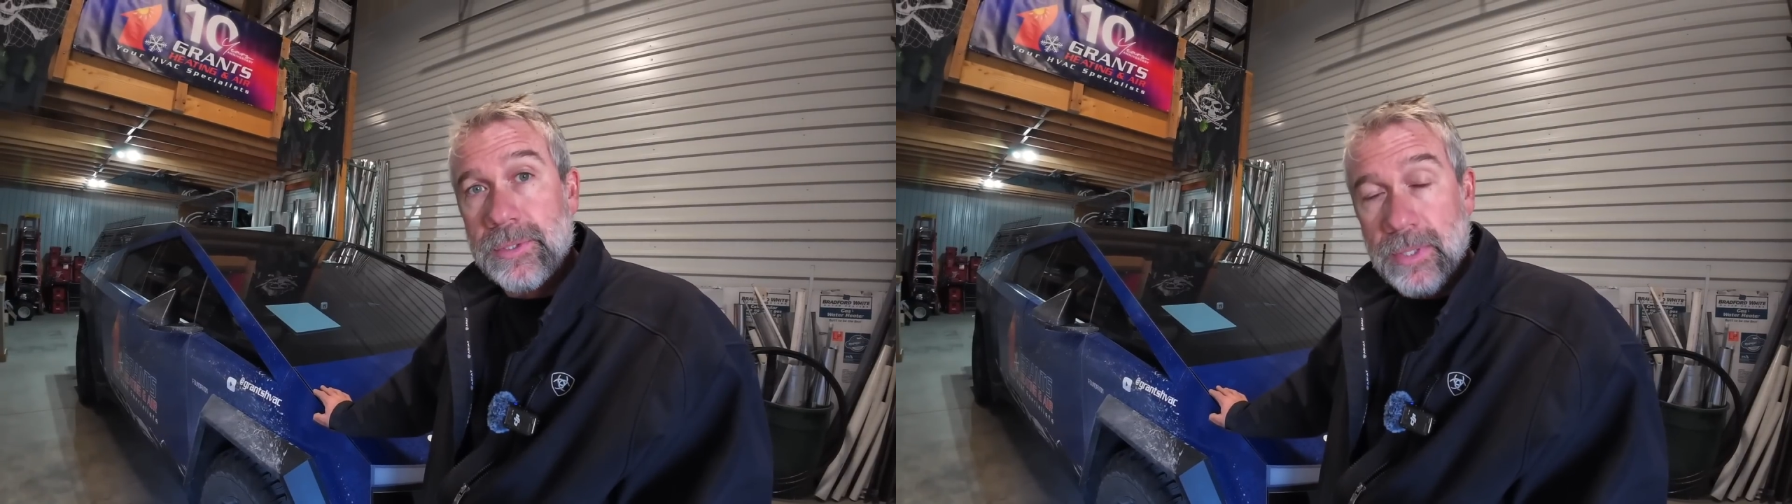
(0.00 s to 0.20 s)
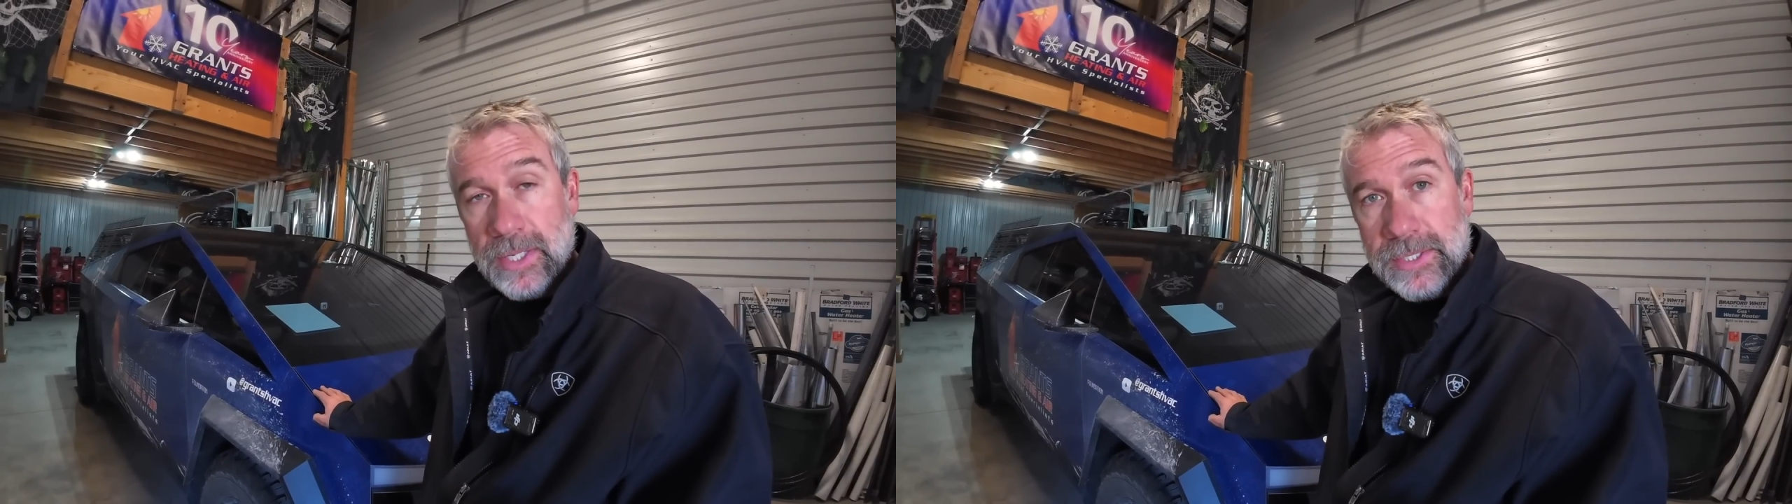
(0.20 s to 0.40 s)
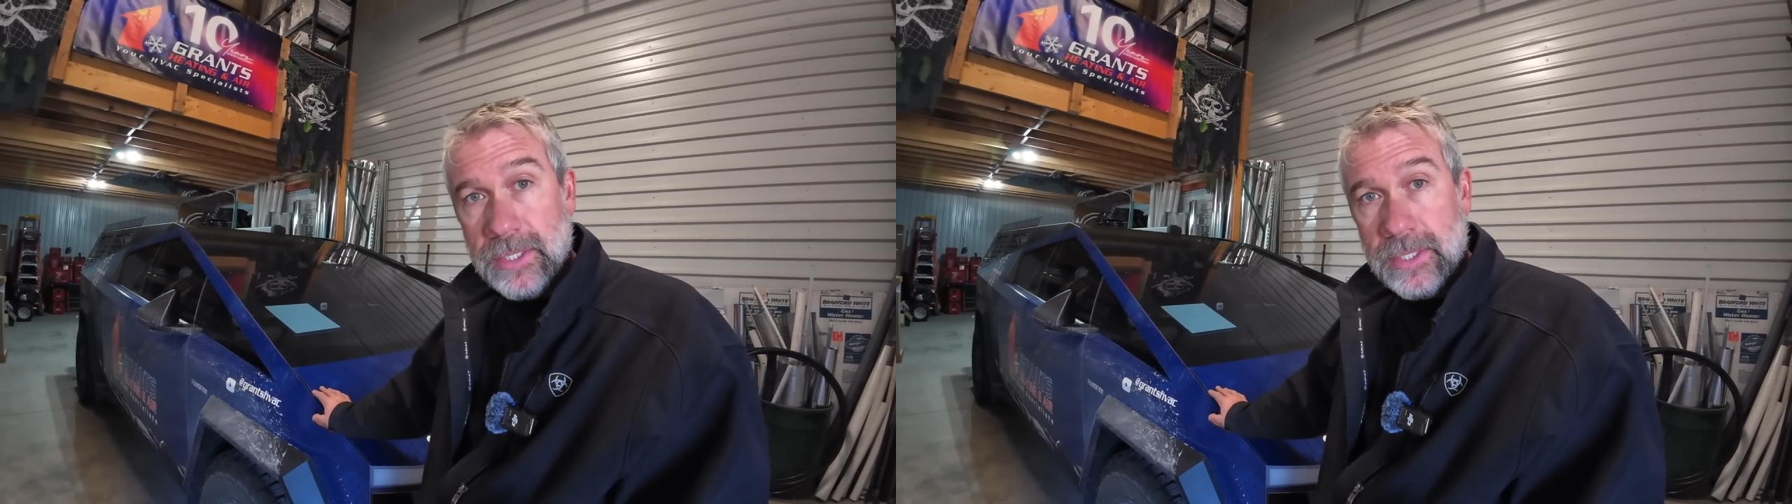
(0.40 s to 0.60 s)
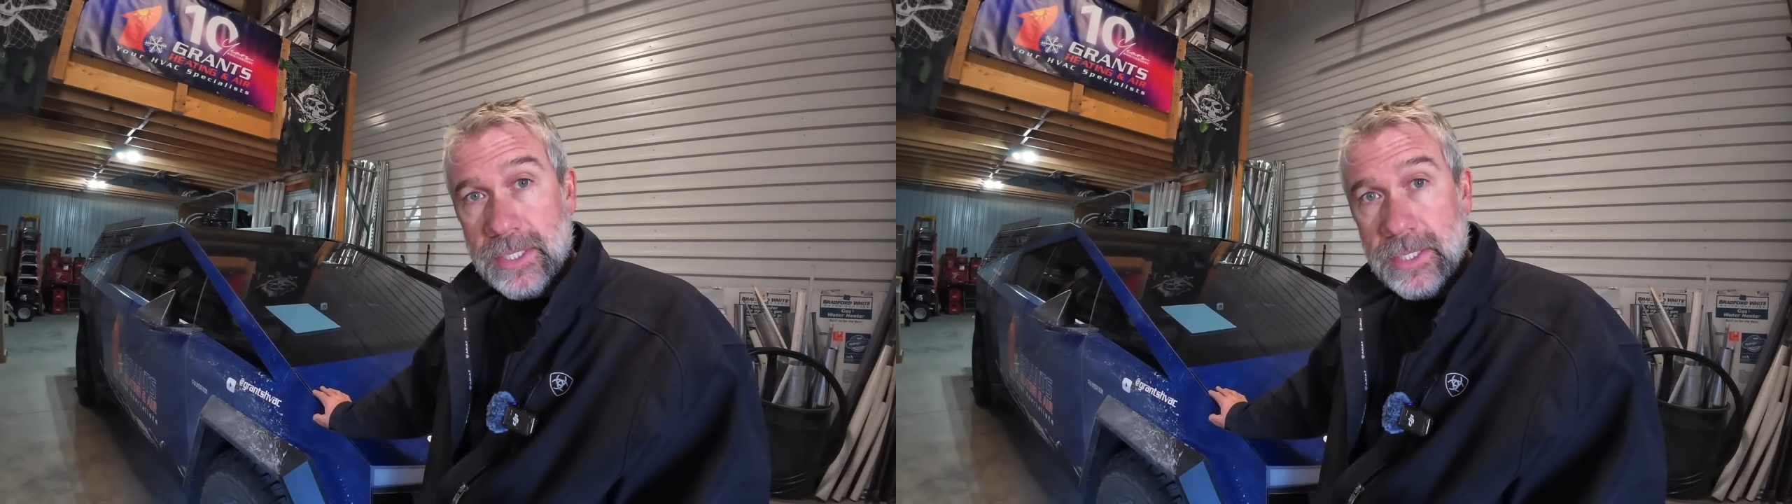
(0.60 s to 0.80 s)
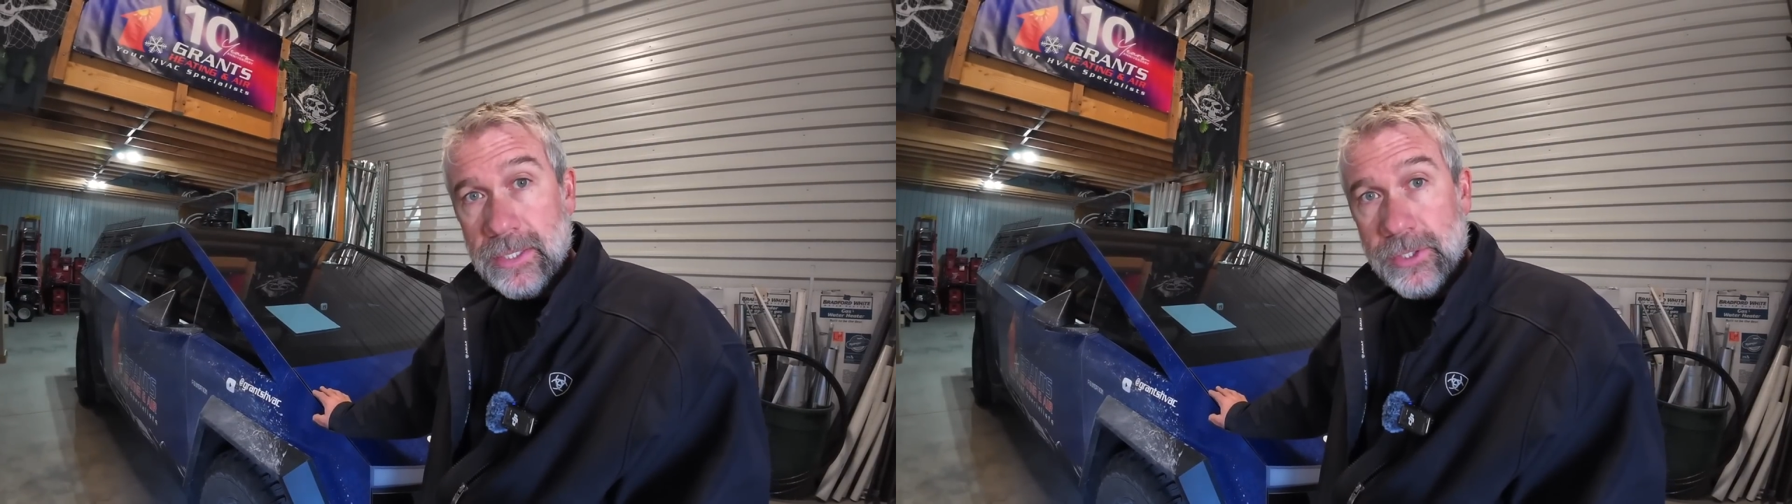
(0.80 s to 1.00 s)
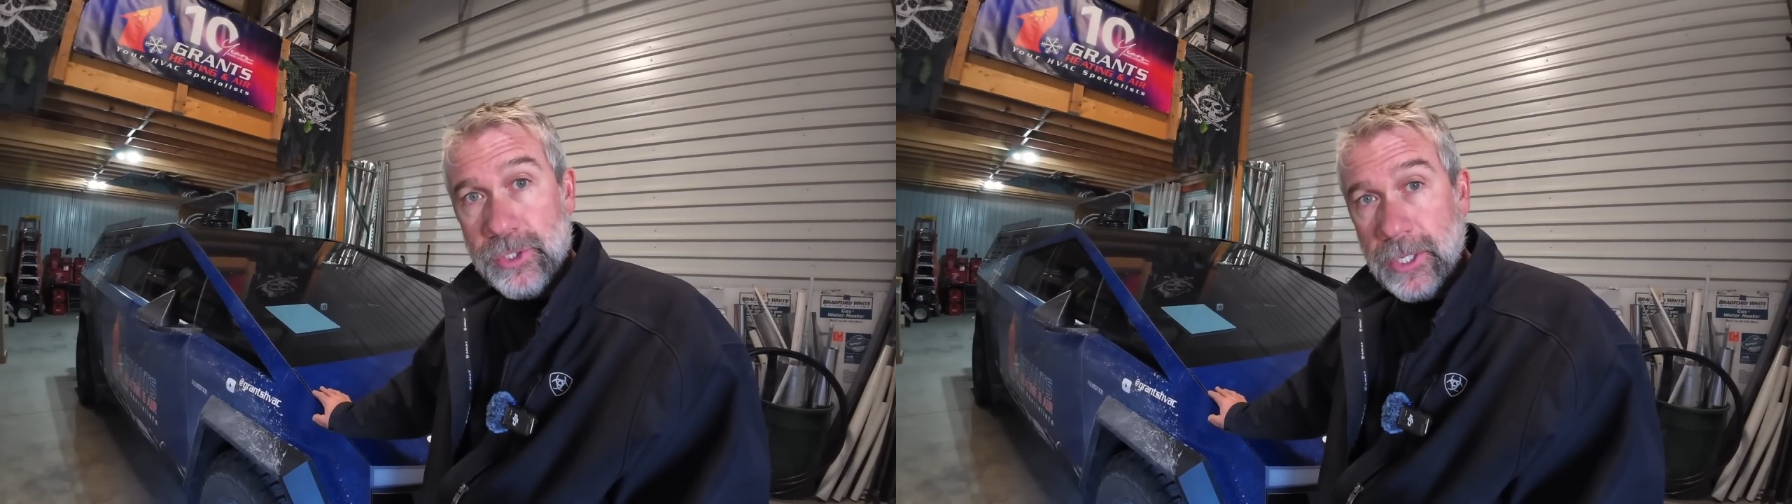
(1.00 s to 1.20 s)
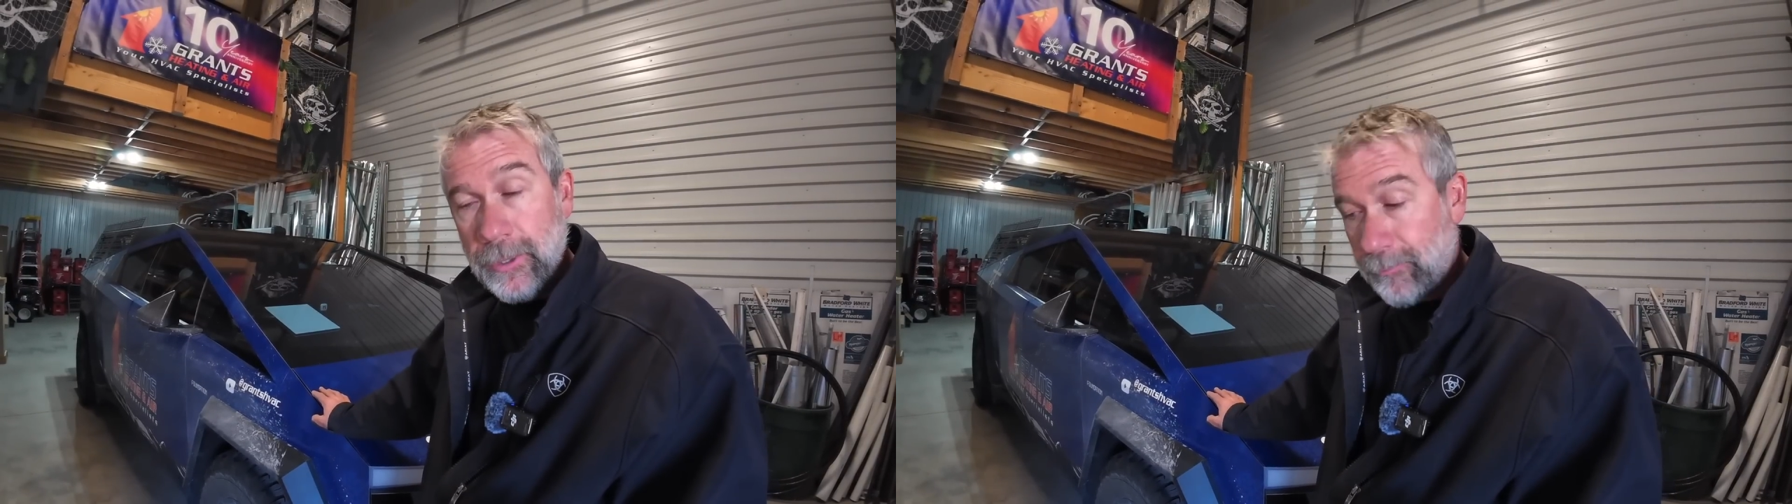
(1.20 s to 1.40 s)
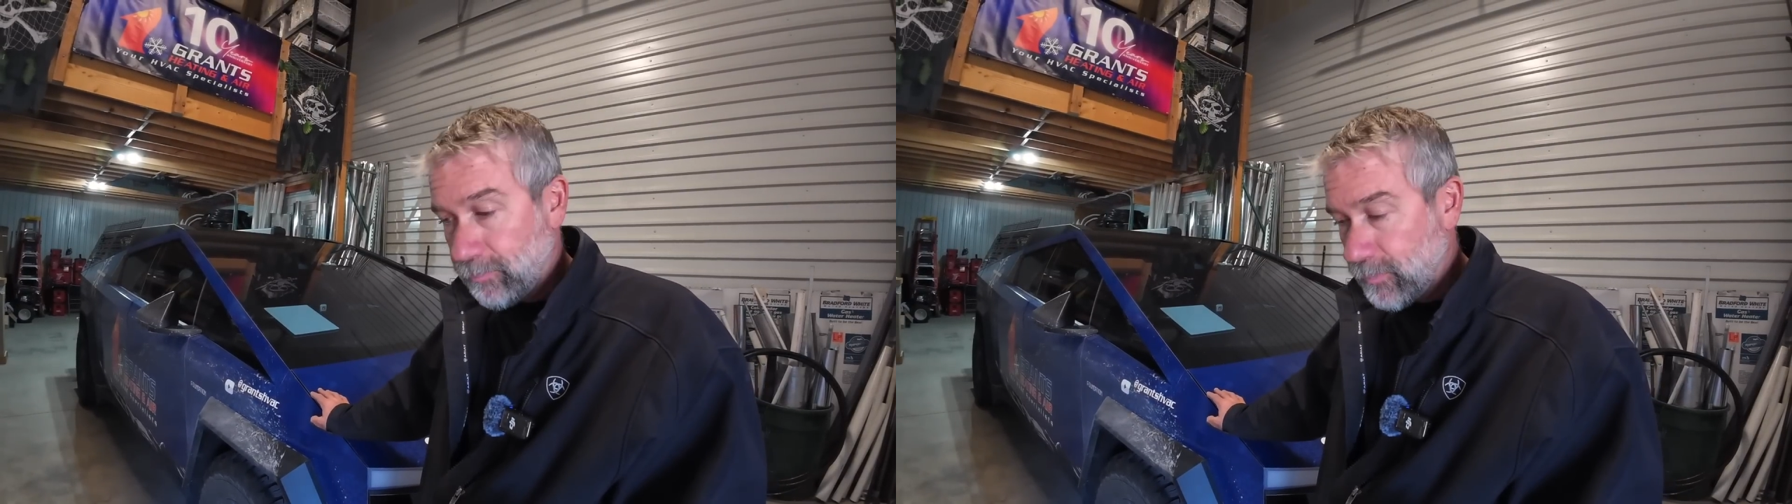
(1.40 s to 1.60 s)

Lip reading: arrested and taken to jail.